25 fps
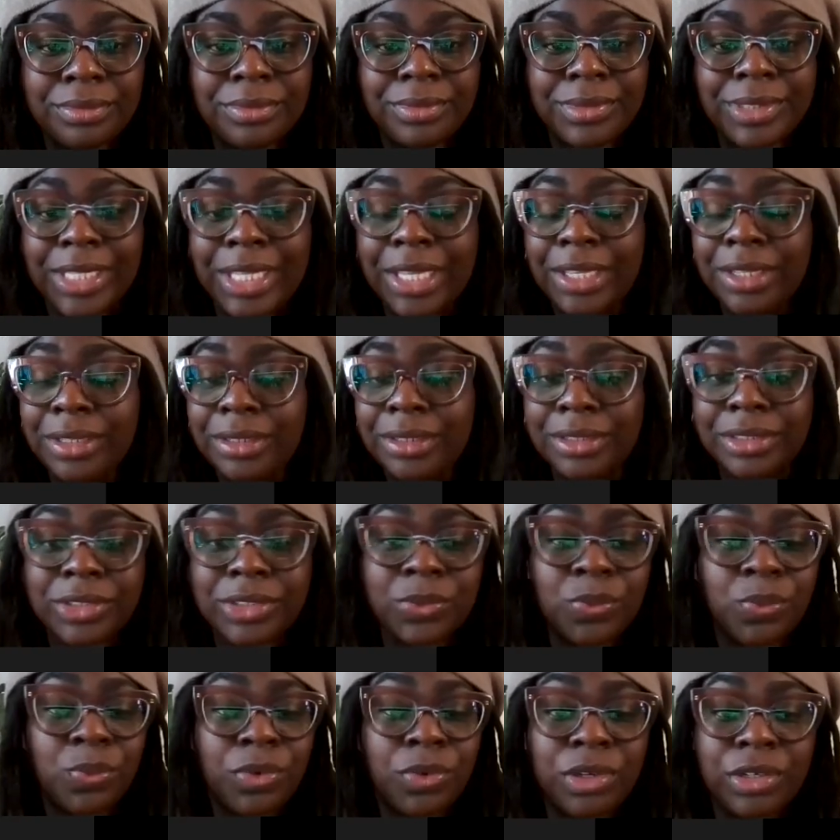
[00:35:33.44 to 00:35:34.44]
That looks
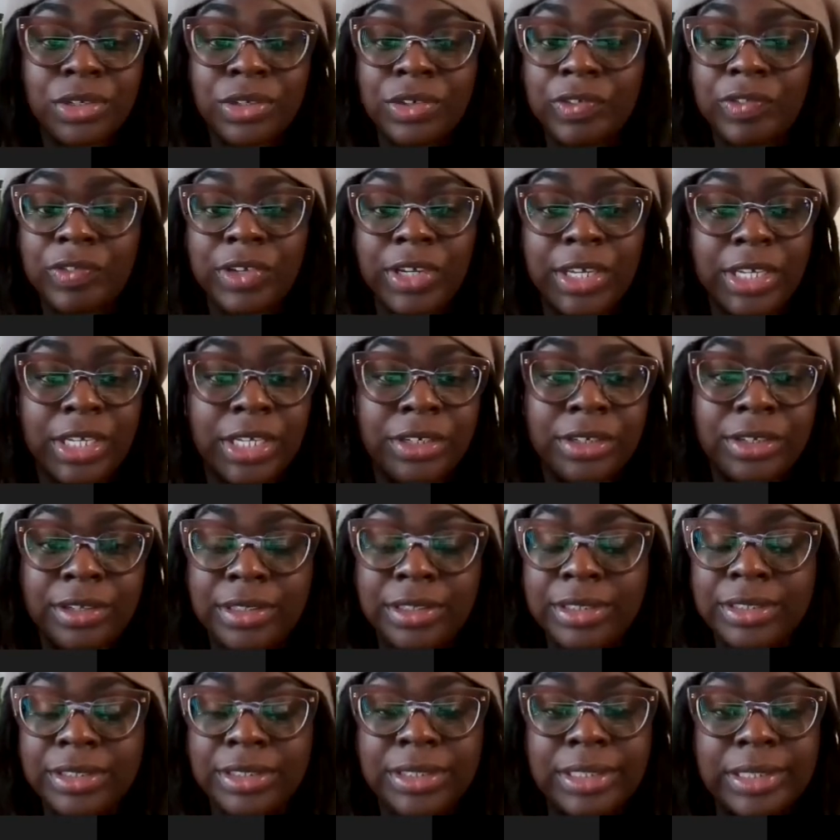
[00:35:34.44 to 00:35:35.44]
wonderful. I can
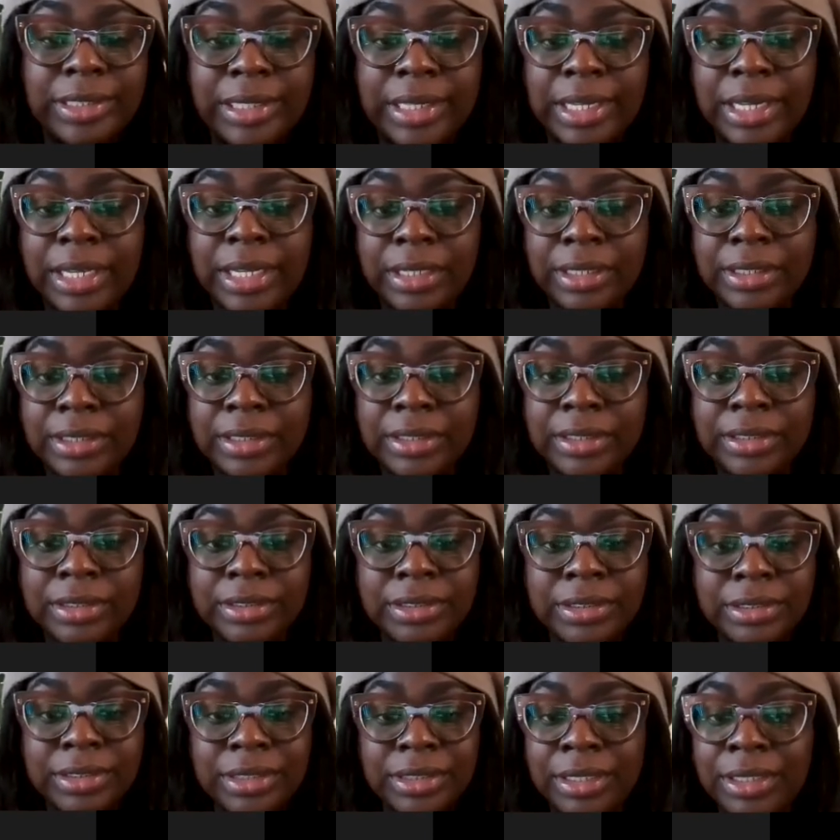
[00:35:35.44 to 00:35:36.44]
already see the
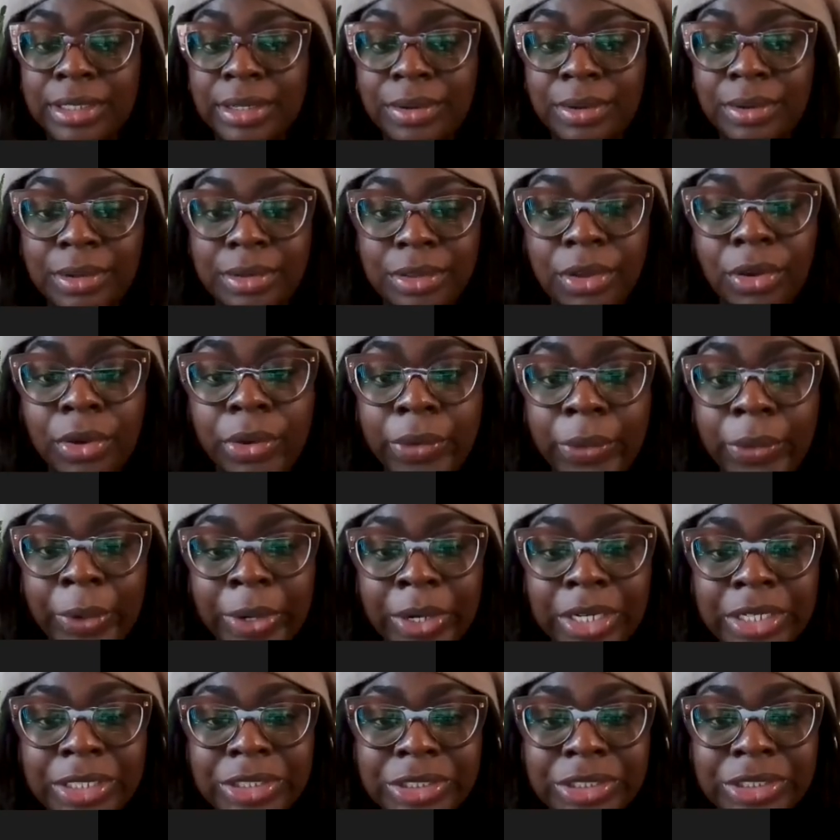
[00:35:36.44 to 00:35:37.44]
colors, like the
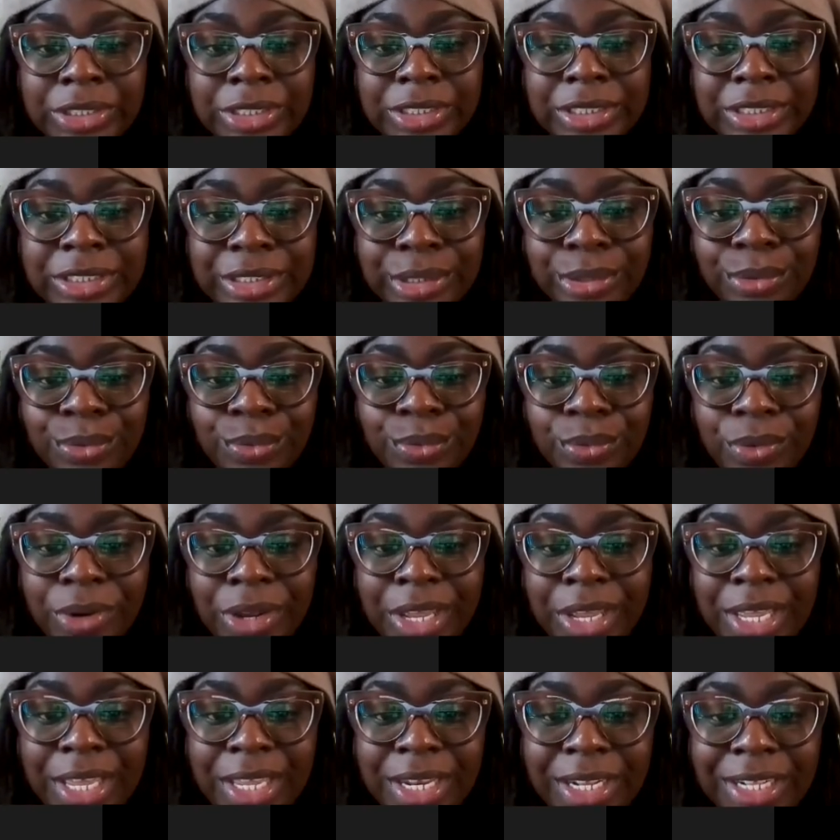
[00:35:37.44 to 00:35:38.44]
oranges, the
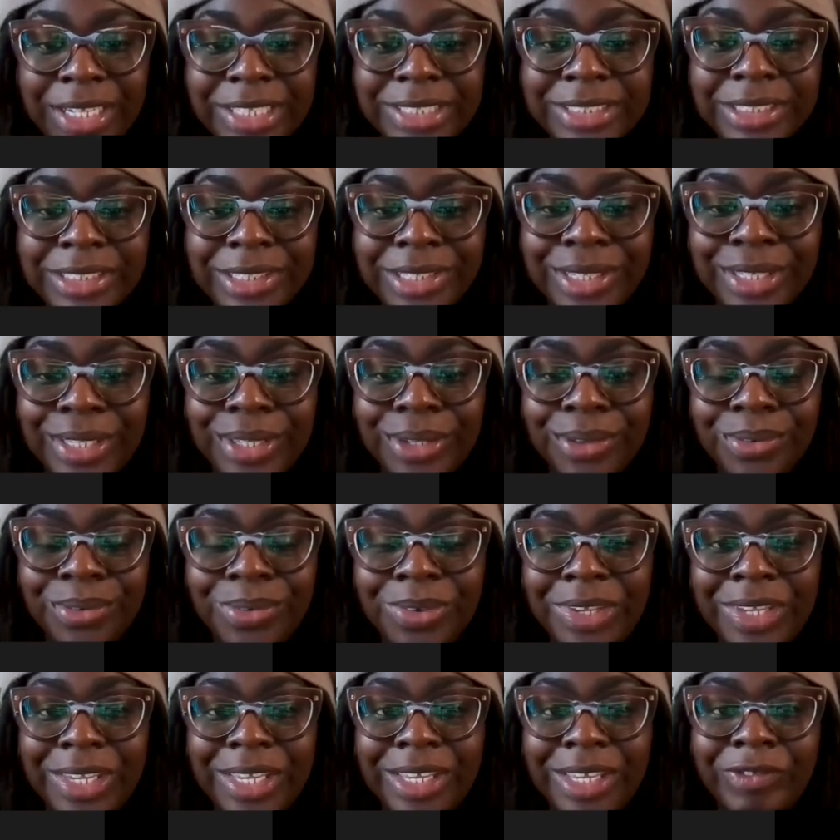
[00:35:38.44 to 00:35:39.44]
red. I can see the
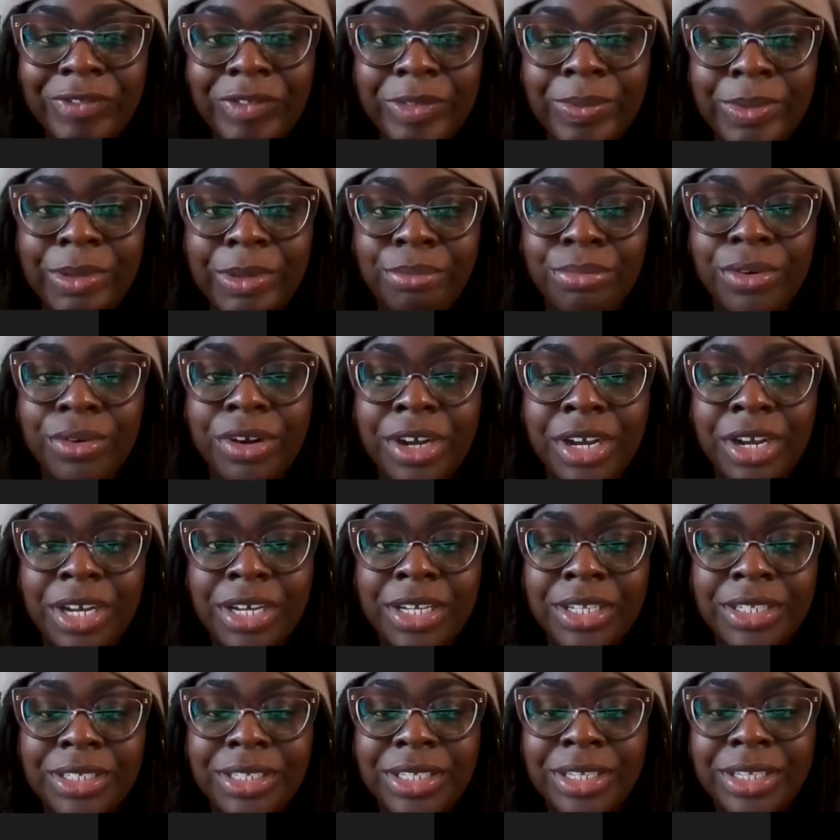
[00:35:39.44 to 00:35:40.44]
green from the
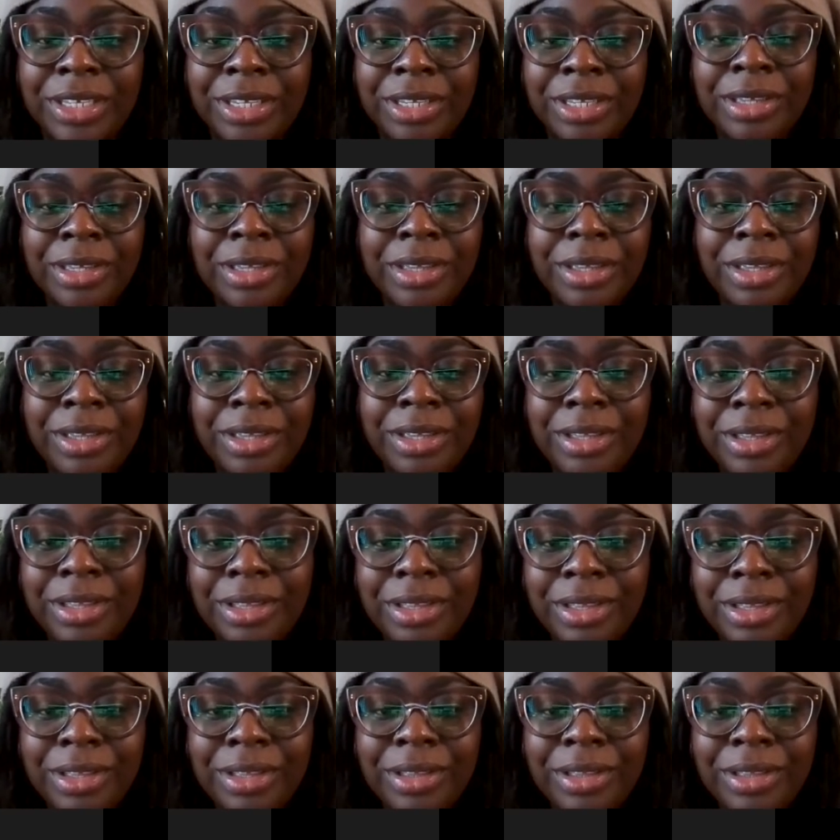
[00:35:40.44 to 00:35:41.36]
broccoli. Oh,